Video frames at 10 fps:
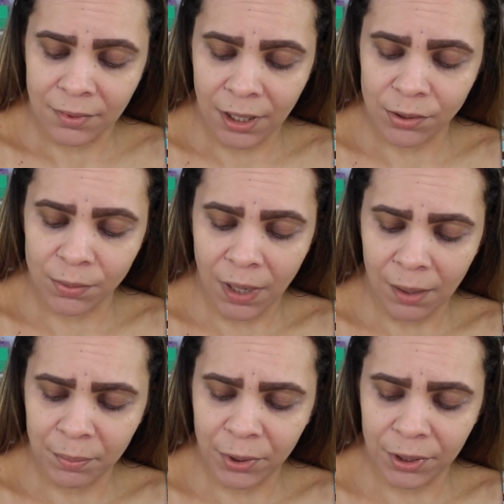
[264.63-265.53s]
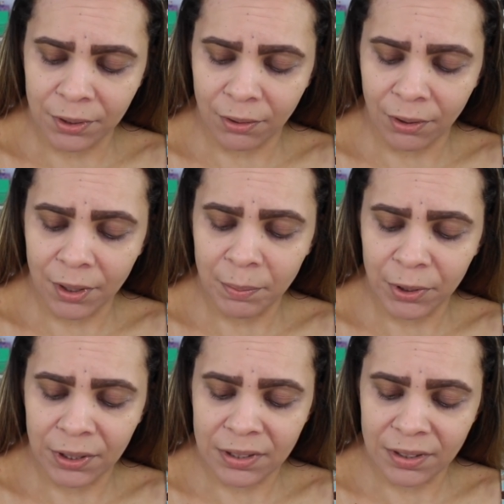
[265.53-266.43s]
They do not put, all they
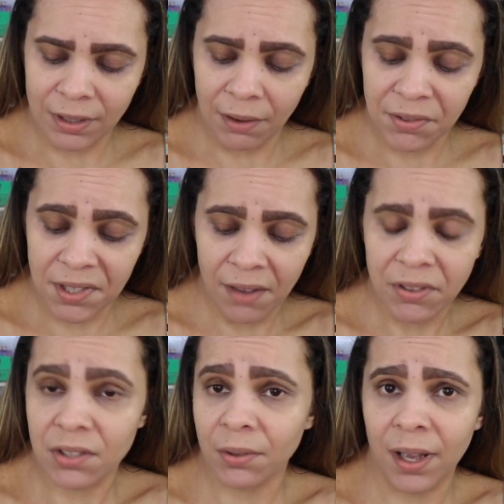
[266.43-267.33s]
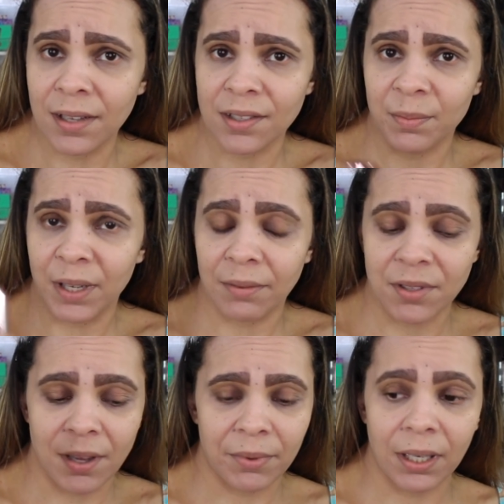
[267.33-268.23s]
put is F7, so it has to be
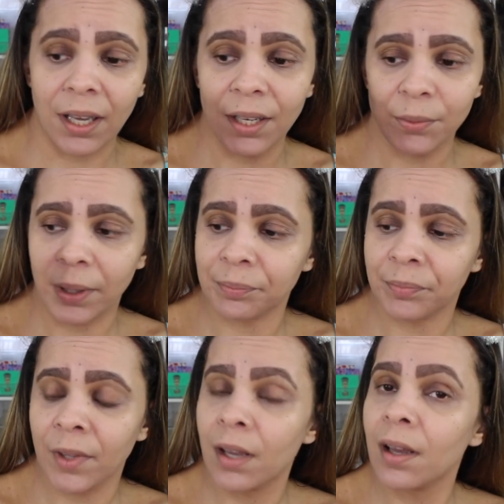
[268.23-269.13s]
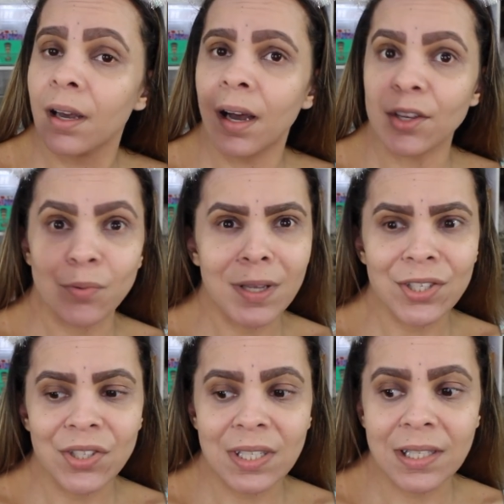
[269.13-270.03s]
F7. Anyway, I
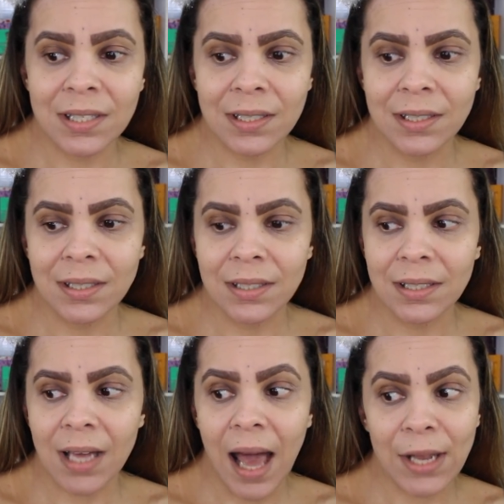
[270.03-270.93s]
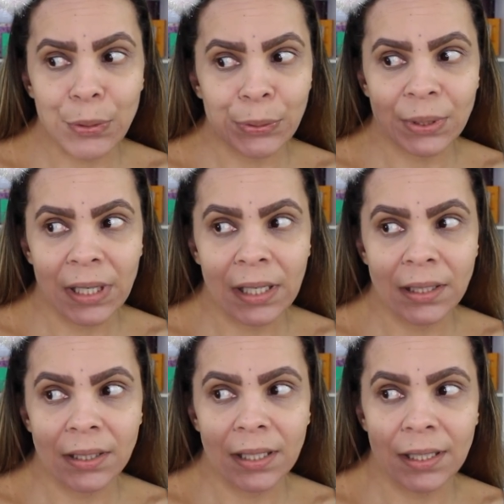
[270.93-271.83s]
swatched this at
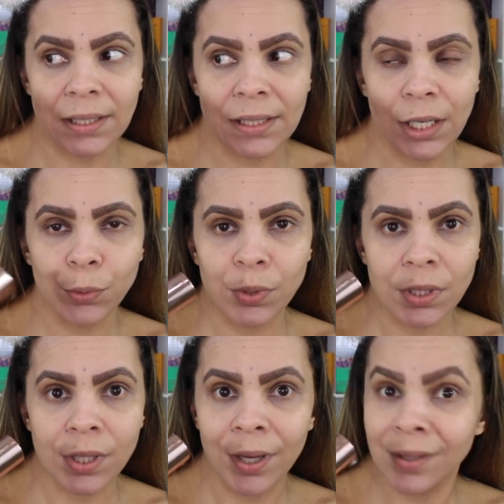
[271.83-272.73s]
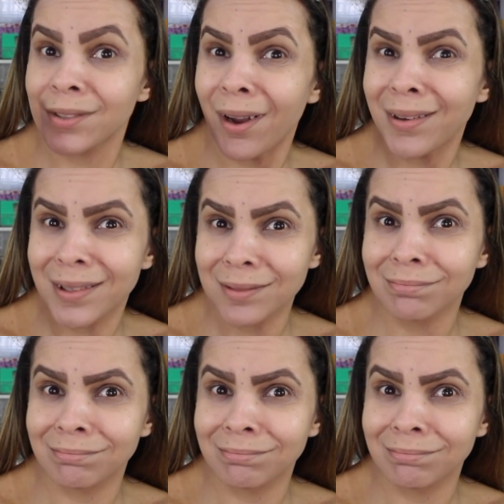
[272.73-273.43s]
Ulta and it was dark.